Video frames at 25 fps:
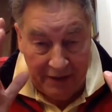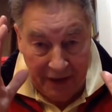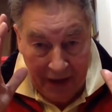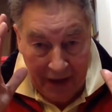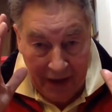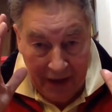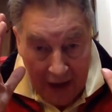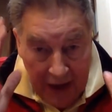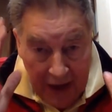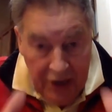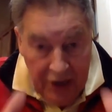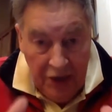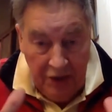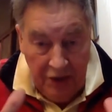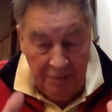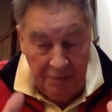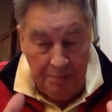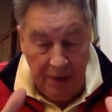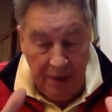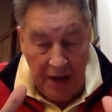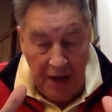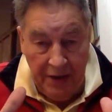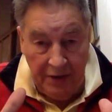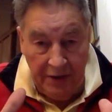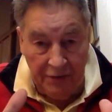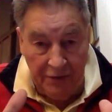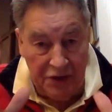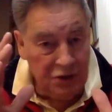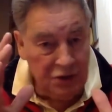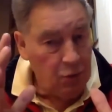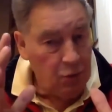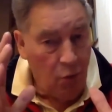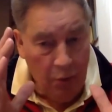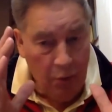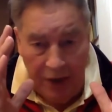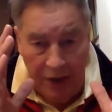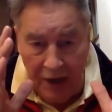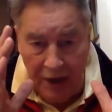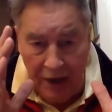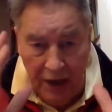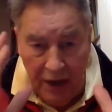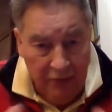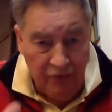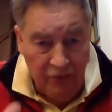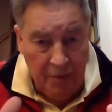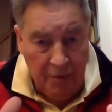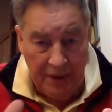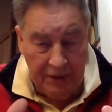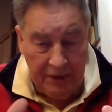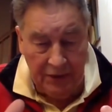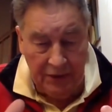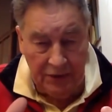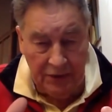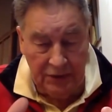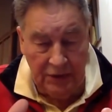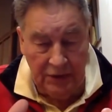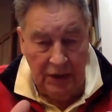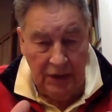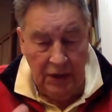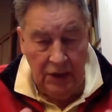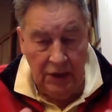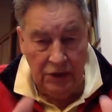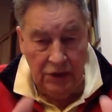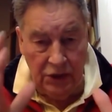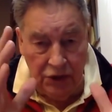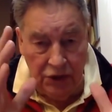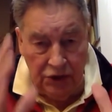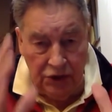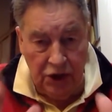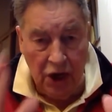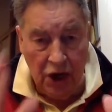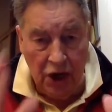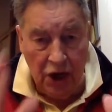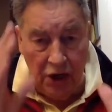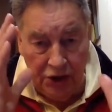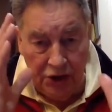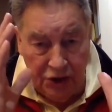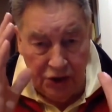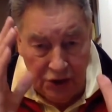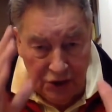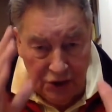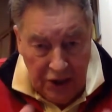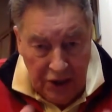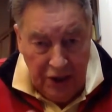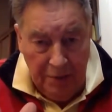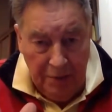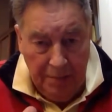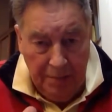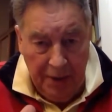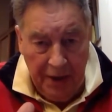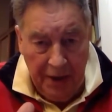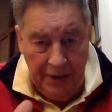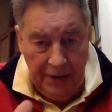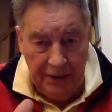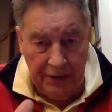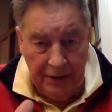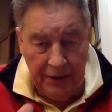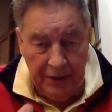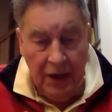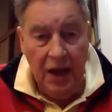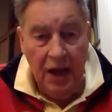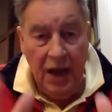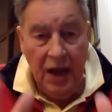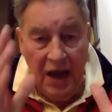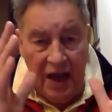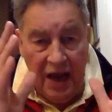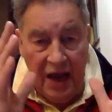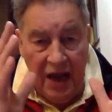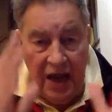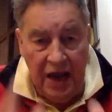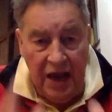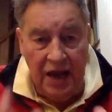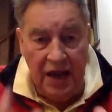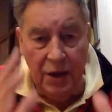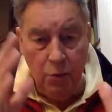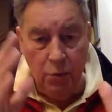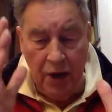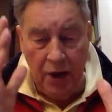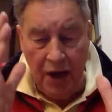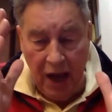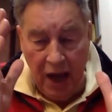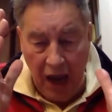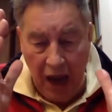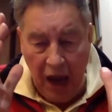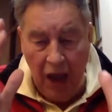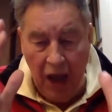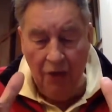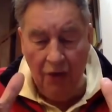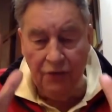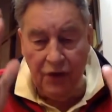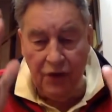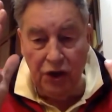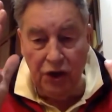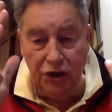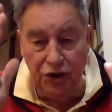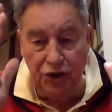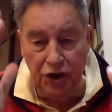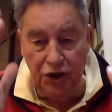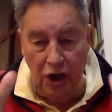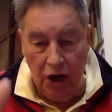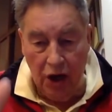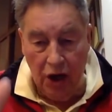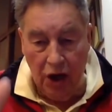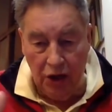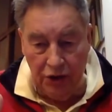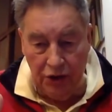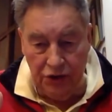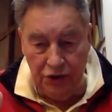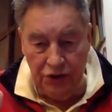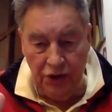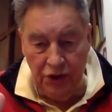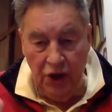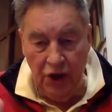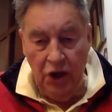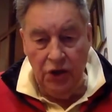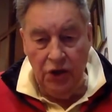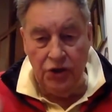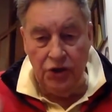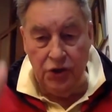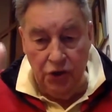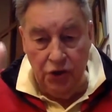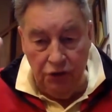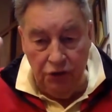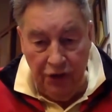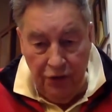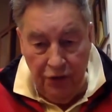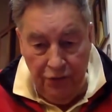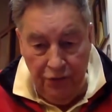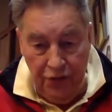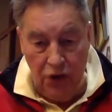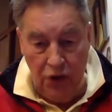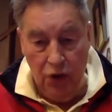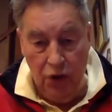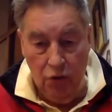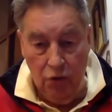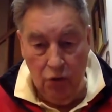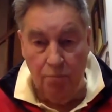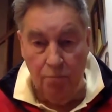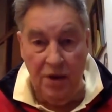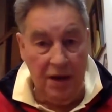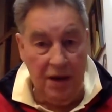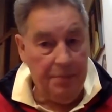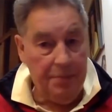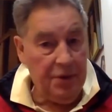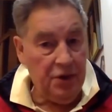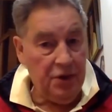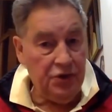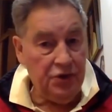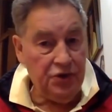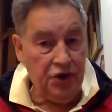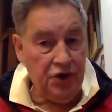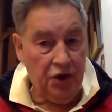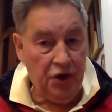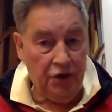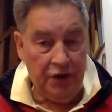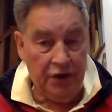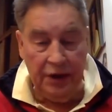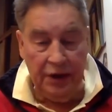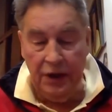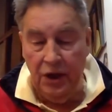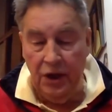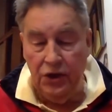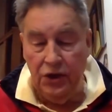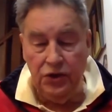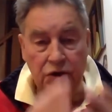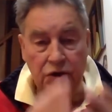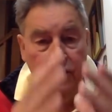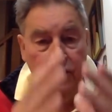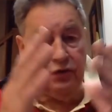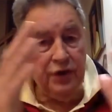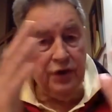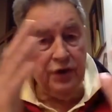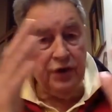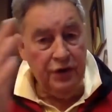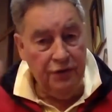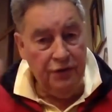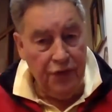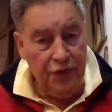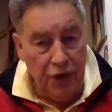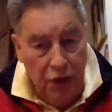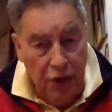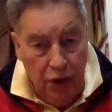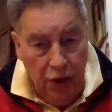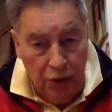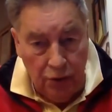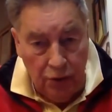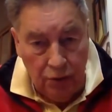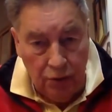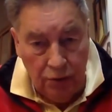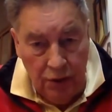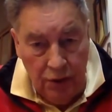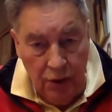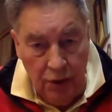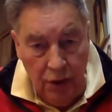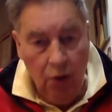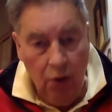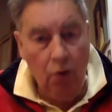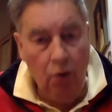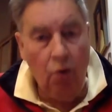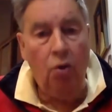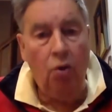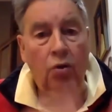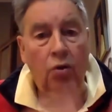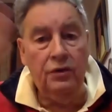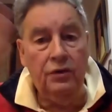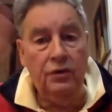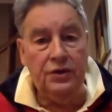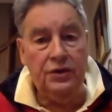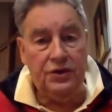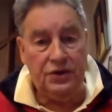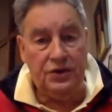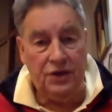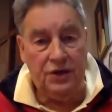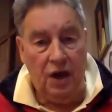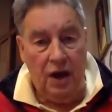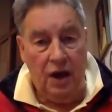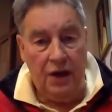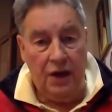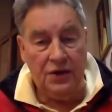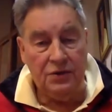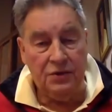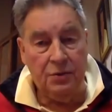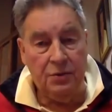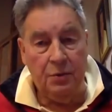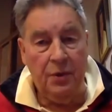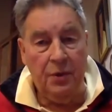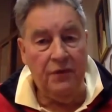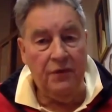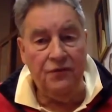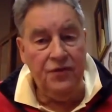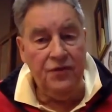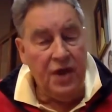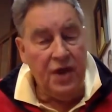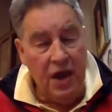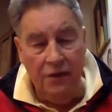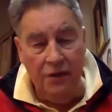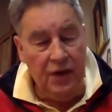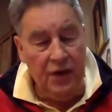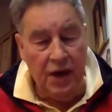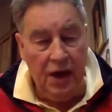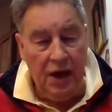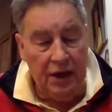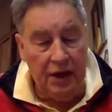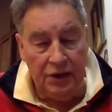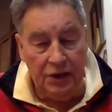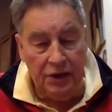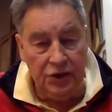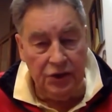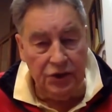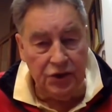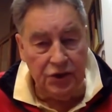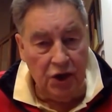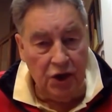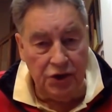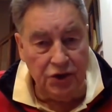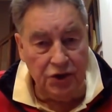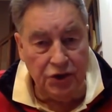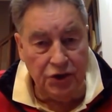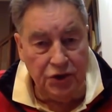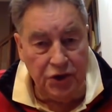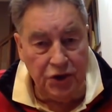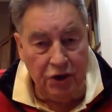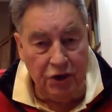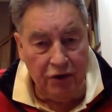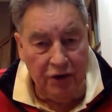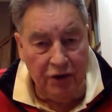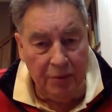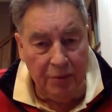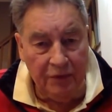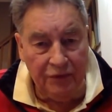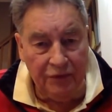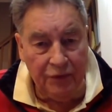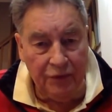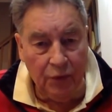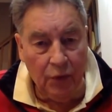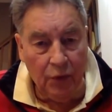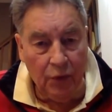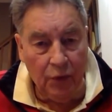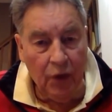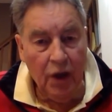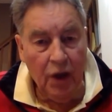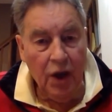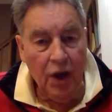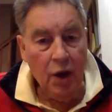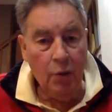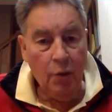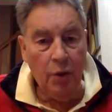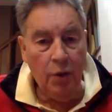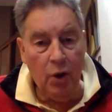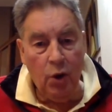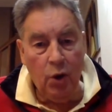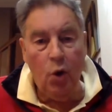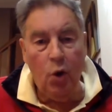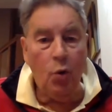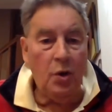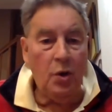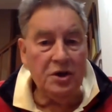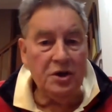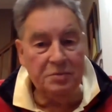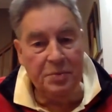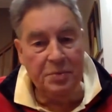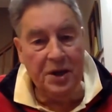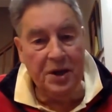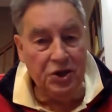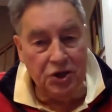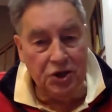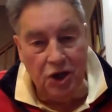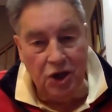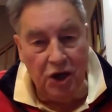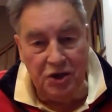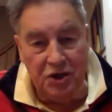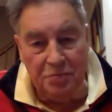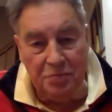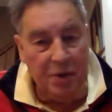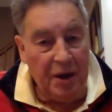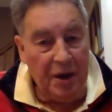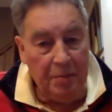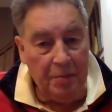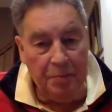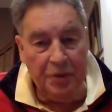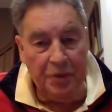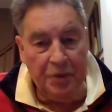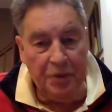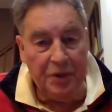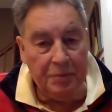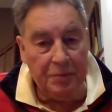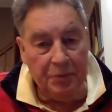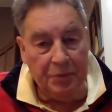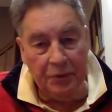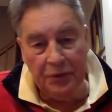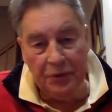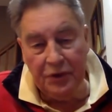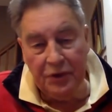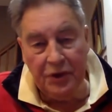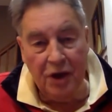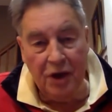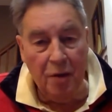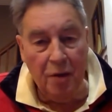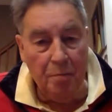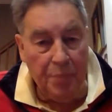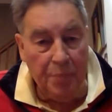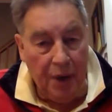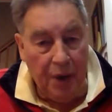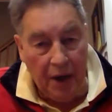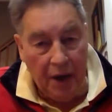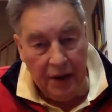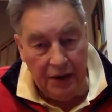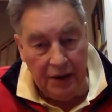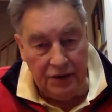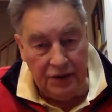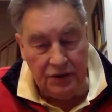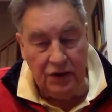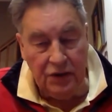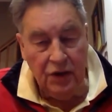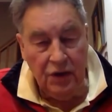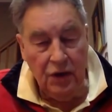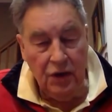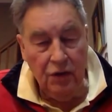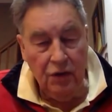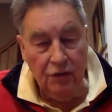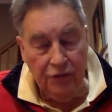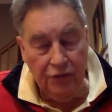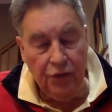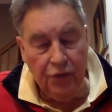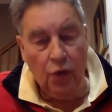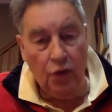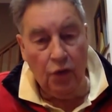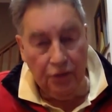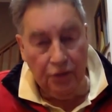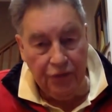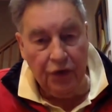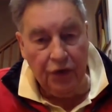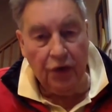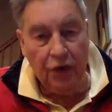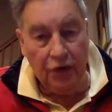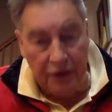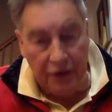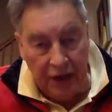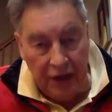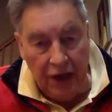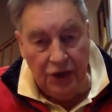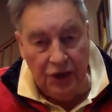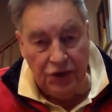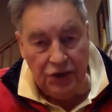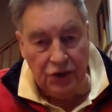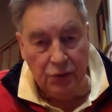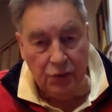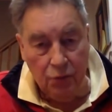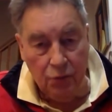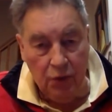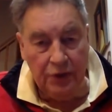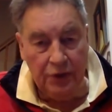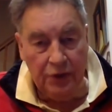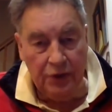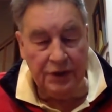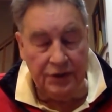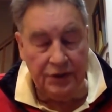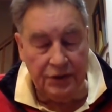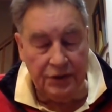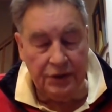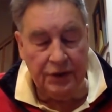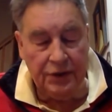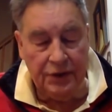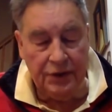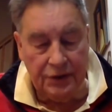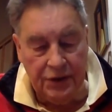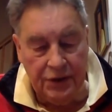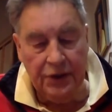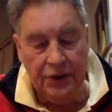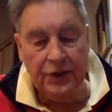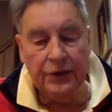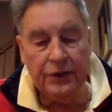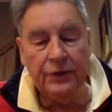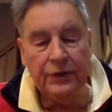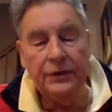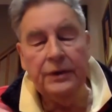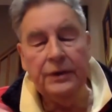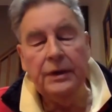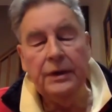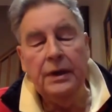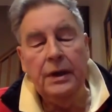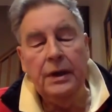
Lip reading: an independent, this is what we love about this. The judge is independent. We have a judge to review, maybe a jury, to review all the science. We've never had a judge and jury before. We're always being judged by people that are biased for fluoridation, want it to continue.